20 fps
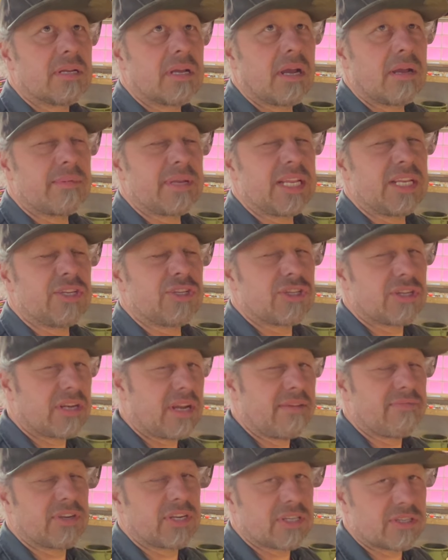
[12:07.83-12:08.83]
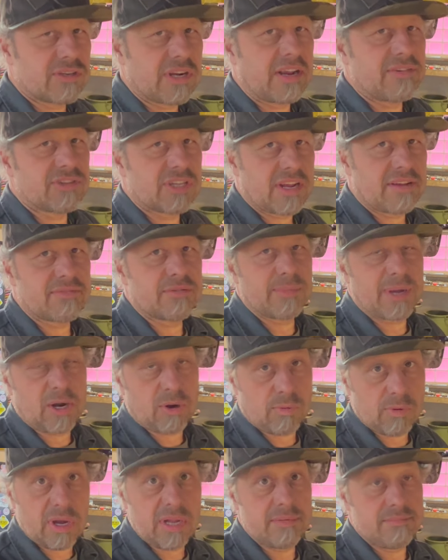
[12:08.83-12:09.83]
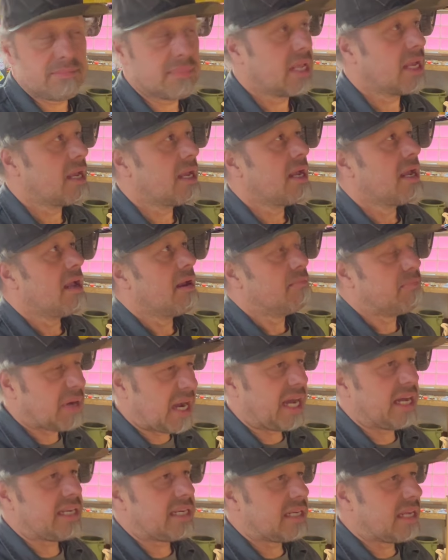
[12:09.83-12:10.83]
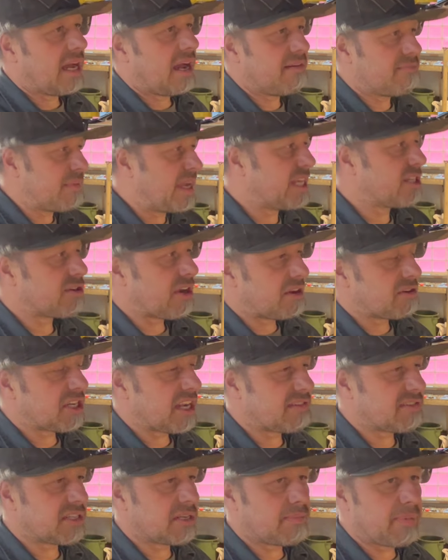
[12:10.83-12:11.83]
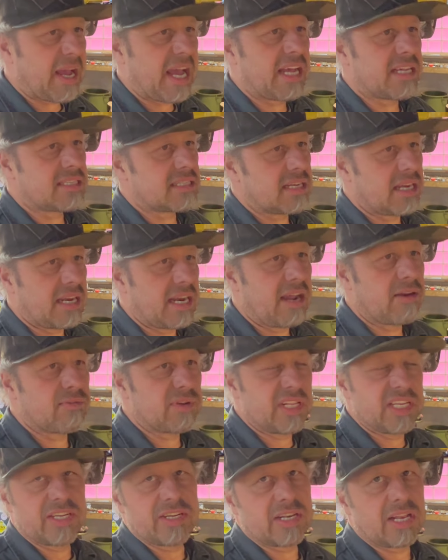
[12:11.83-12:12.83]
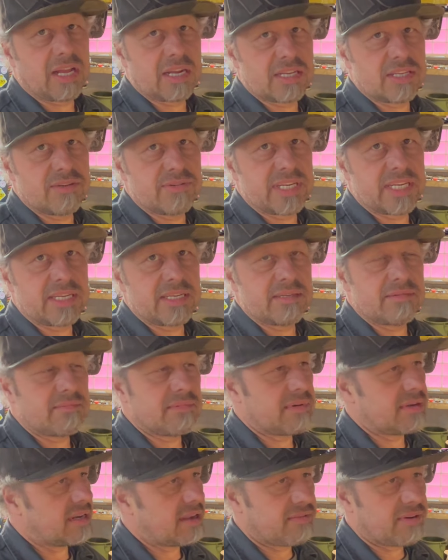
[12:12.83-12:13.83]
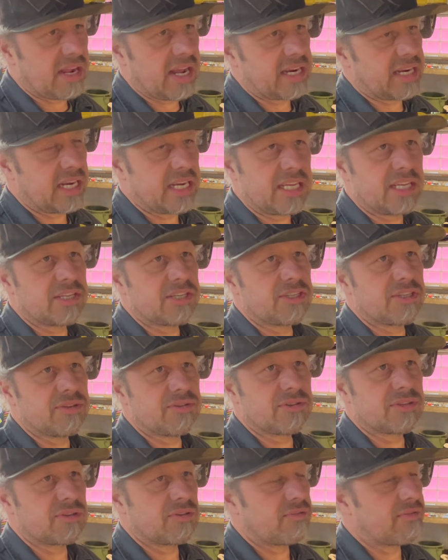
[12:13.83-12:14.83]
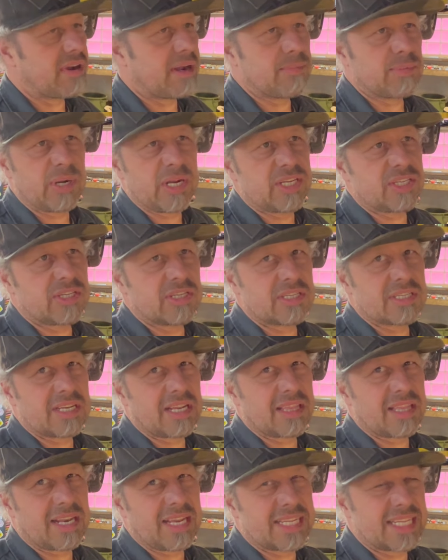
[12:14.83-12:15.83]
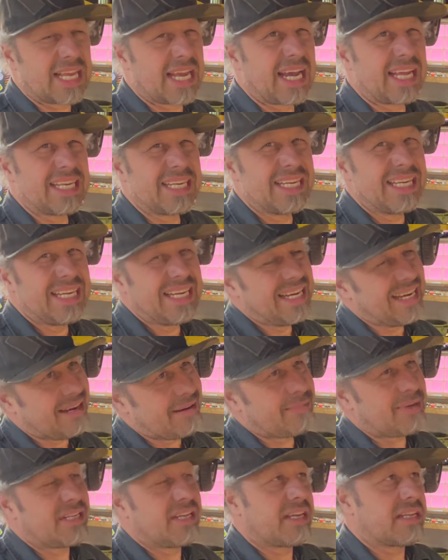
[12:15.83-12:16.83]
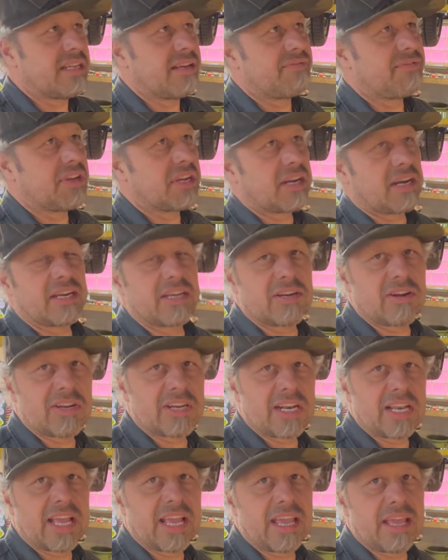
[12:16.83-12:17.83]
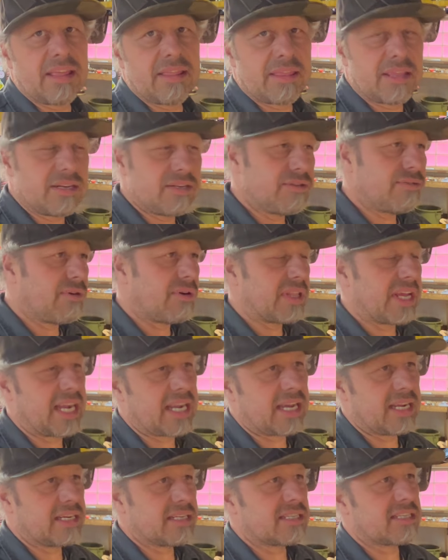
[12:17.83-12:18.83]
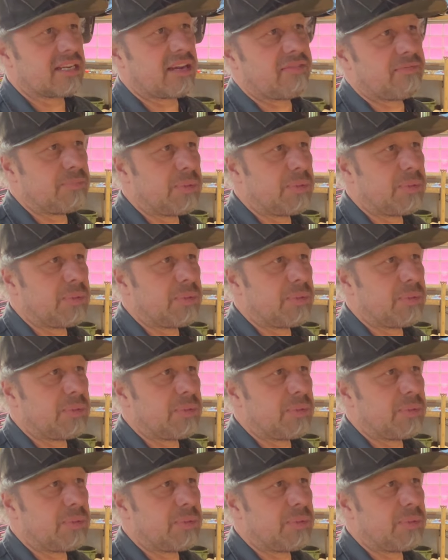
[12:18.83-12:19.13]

I mean, you should have a good drive shaft no matter what. But I've made drive shafts in the past and had really good luck doing it. Never had any issues, no vibrations, nothing like that. I mean, if you cut it on a lathe, you do all that kind of stuff.